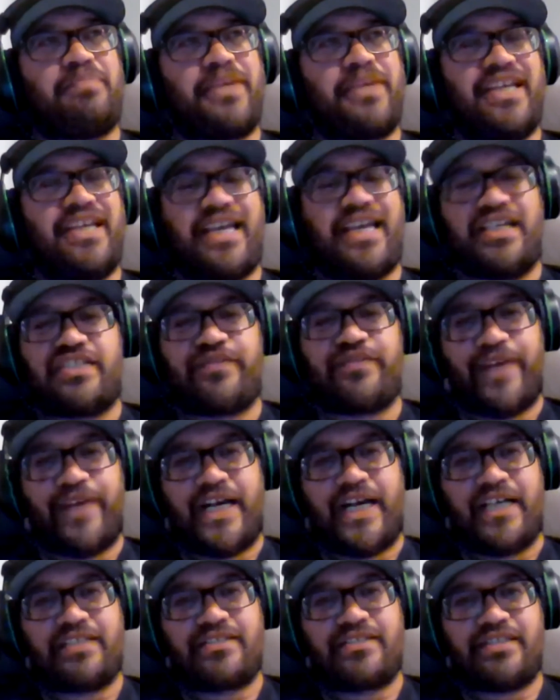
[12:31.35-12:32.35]
be as
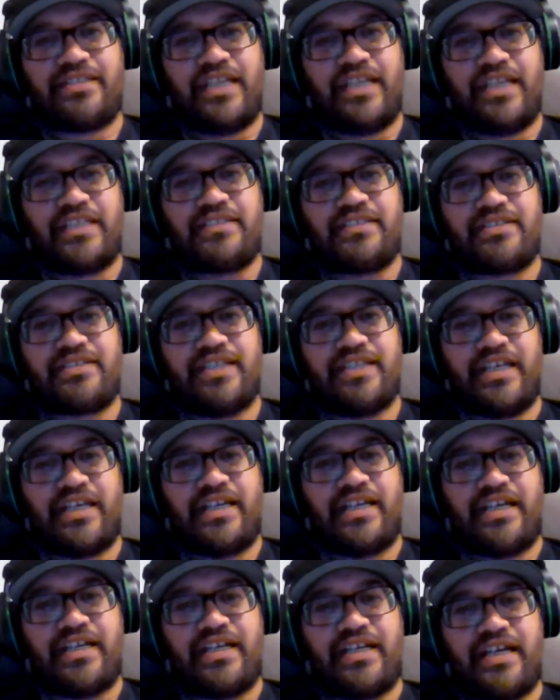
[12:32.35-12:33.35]
fast as
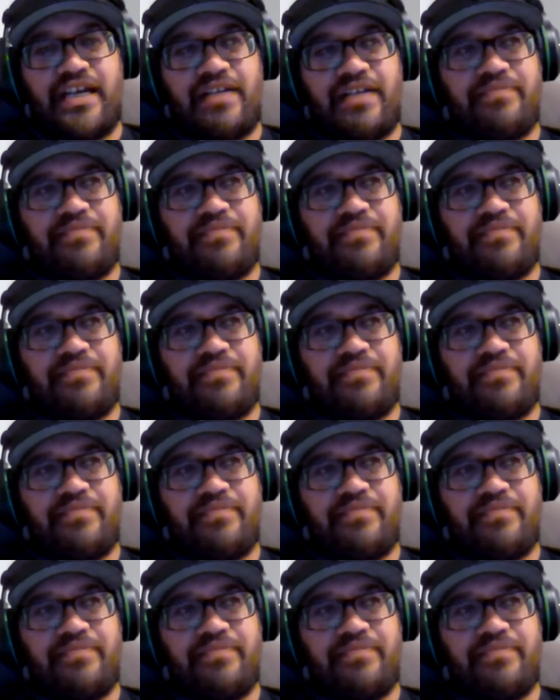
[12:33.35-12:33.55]
the